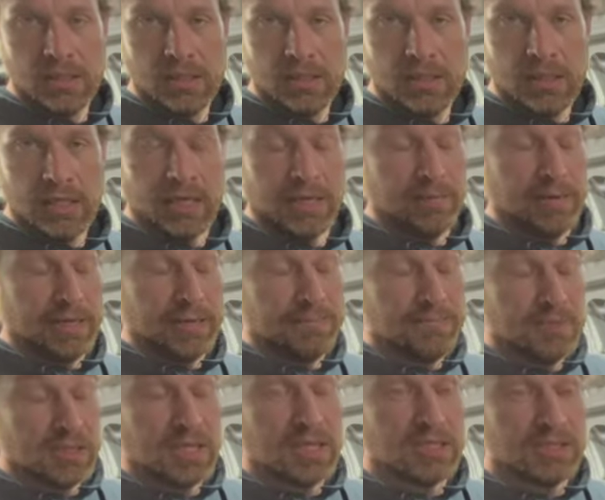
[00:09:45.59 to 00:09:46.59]
anyway,
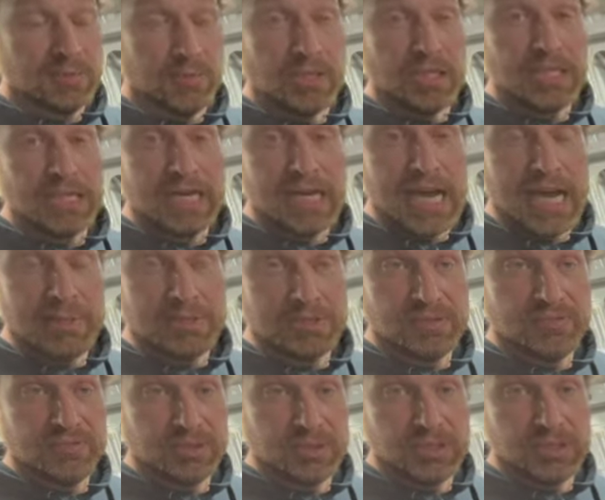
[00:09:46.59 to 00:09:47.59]
the customer did opt
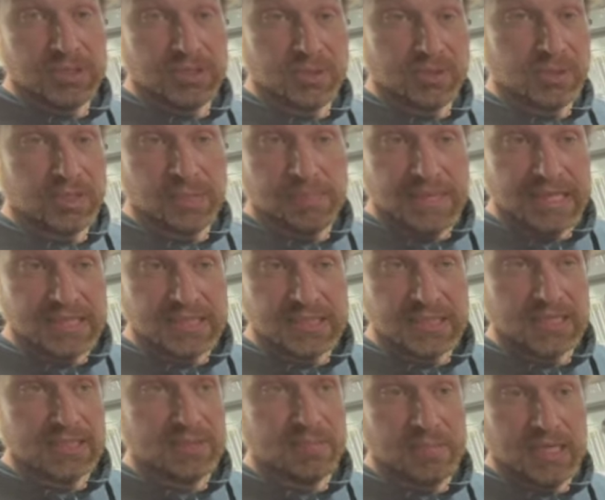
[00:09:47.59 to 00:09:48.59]
for just doing the
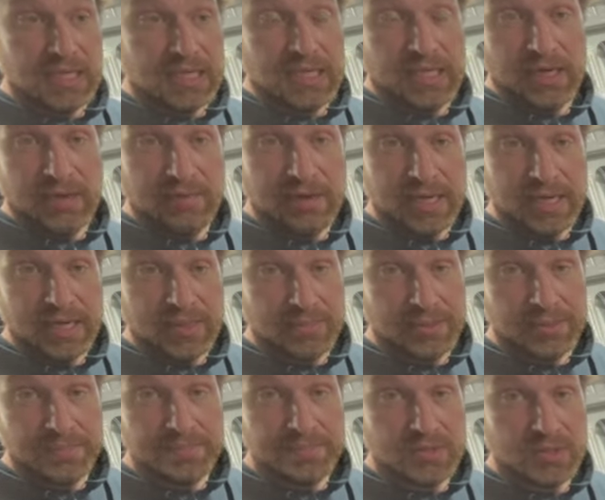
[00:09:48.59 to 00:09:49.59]
basics and making it
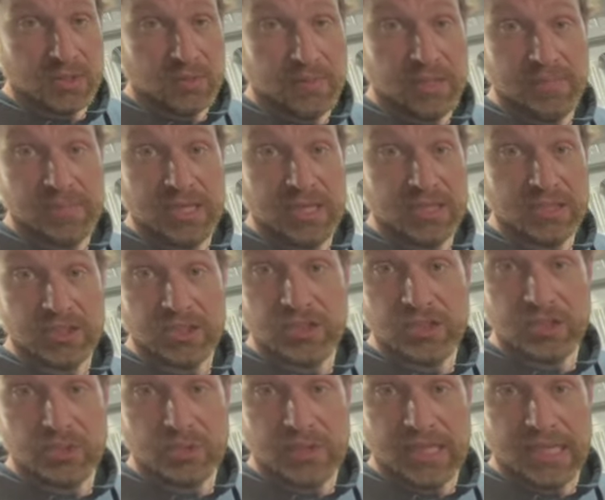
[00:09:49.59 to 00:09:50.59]
rideable. So maybe I'll just
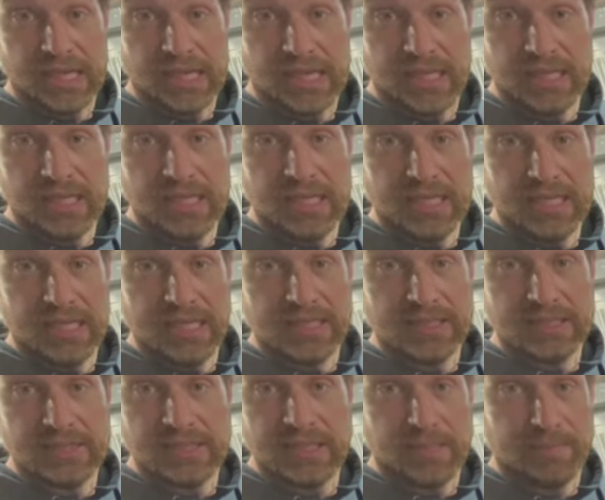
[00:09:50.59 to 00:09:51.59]
do that
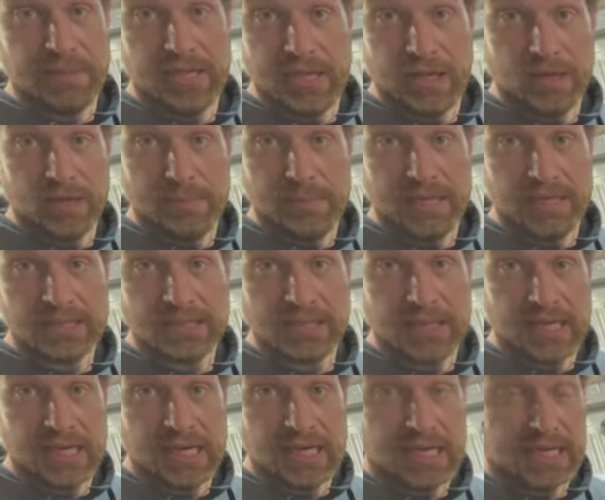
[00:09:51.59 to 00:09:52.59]
and take my $100 and
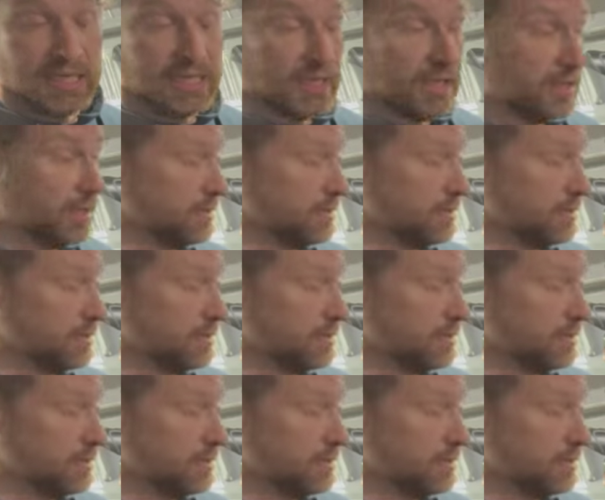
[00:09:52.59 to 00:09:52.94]
get out of here.